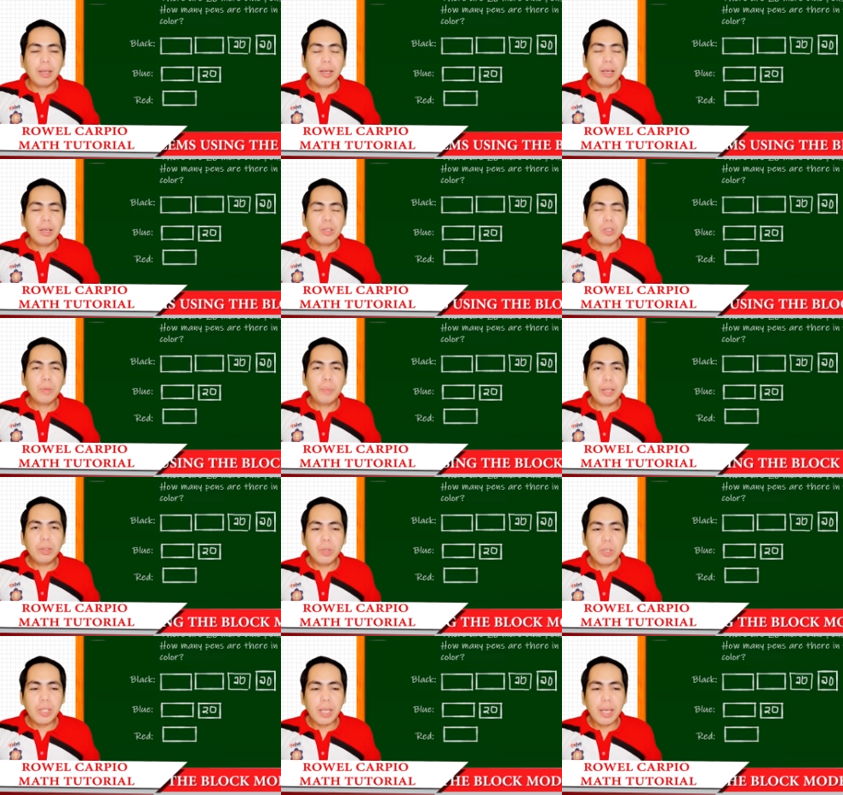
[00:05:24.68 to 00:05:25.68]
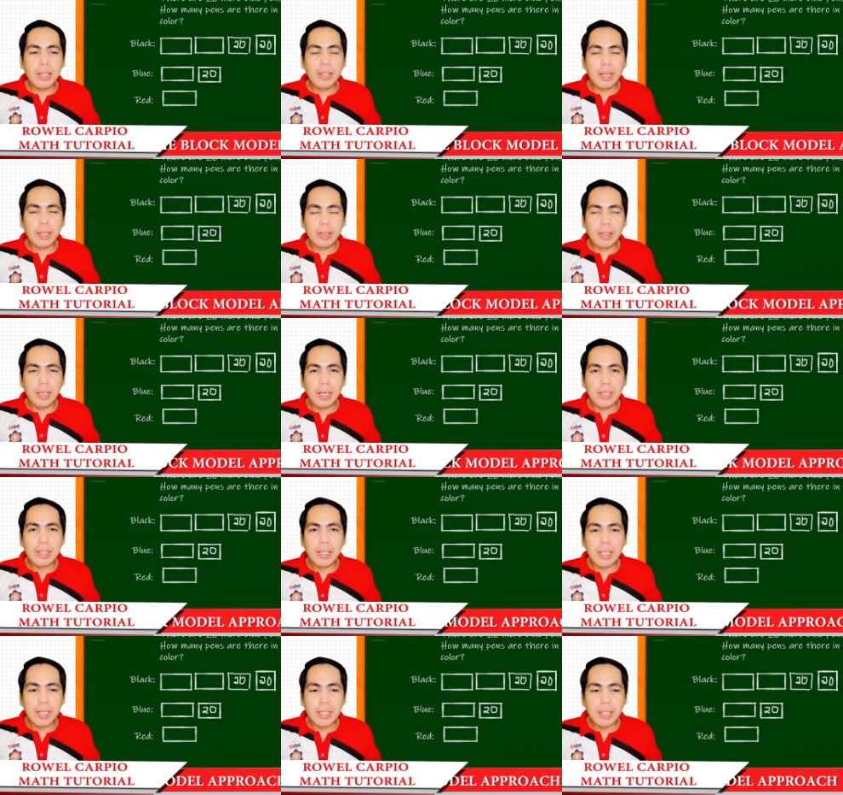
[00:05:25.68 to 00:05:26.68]
So meaning to say that these
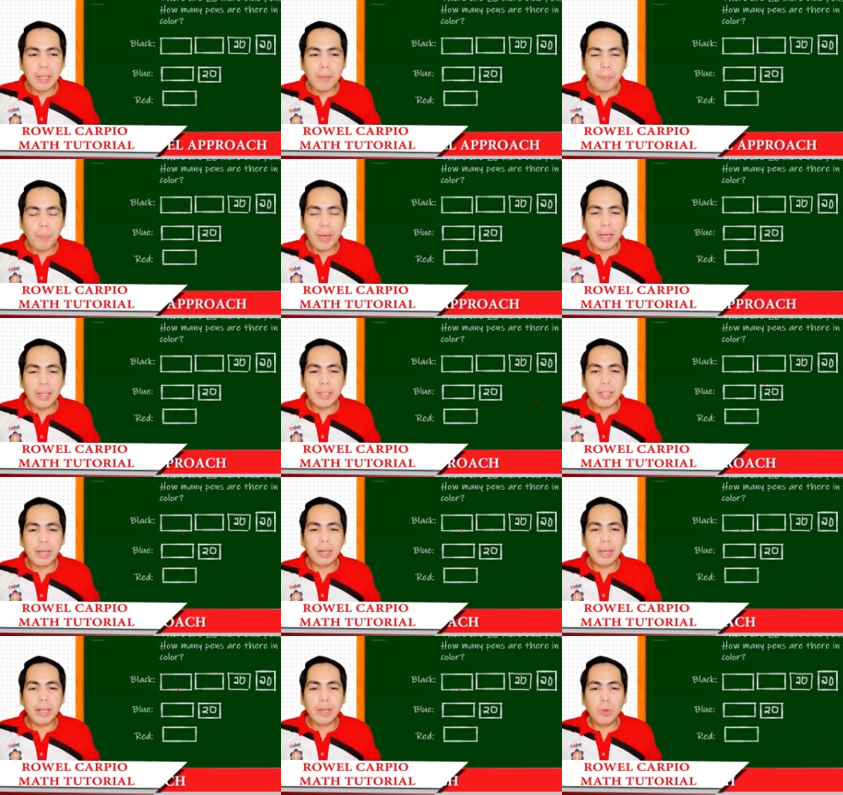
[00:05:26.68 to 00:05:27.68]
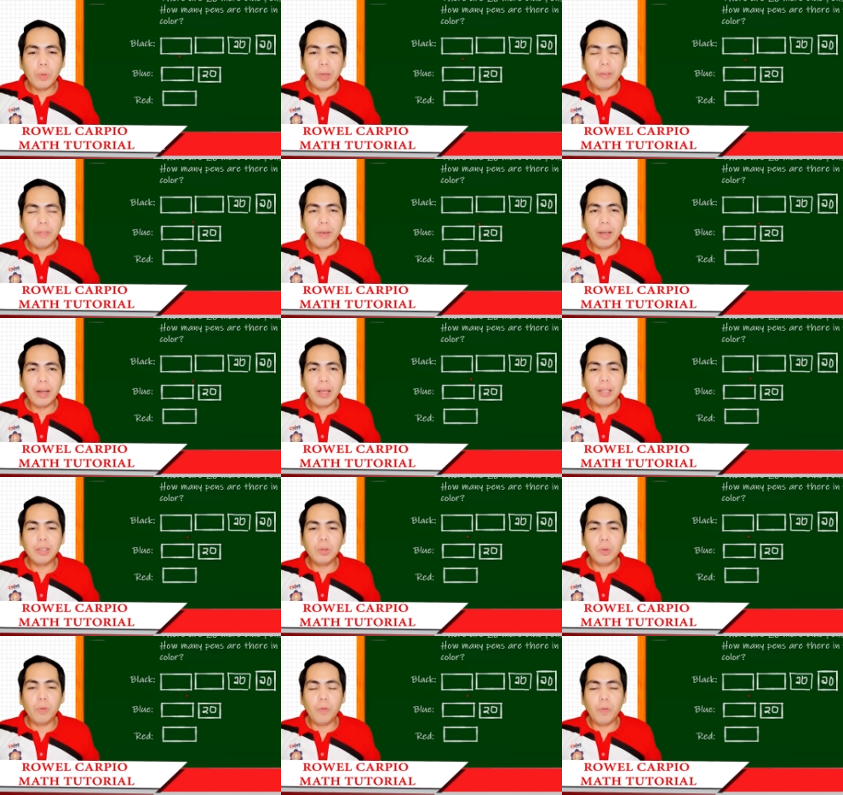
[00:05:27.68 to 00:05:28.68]
60 pence are equivalent
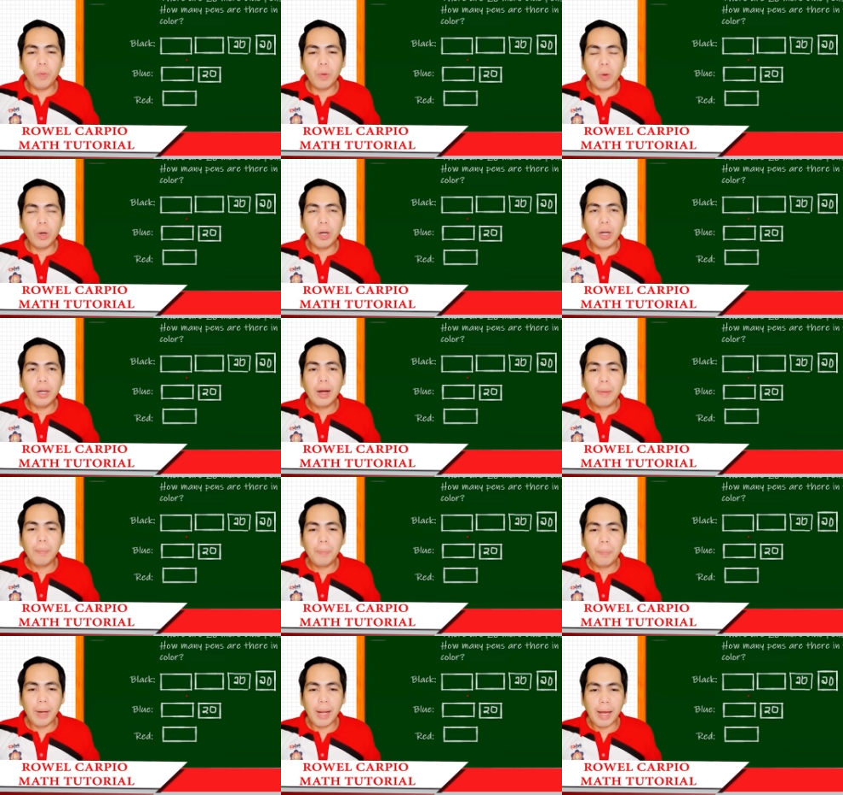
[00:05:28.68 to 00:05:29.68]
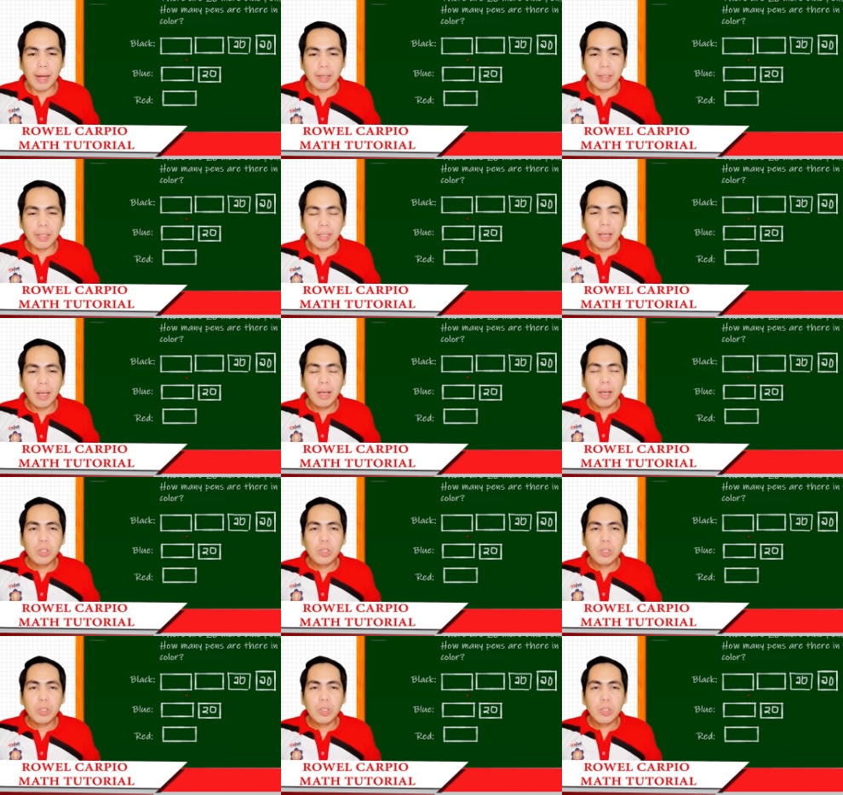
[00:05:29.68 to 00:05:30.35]
to 4 blocks.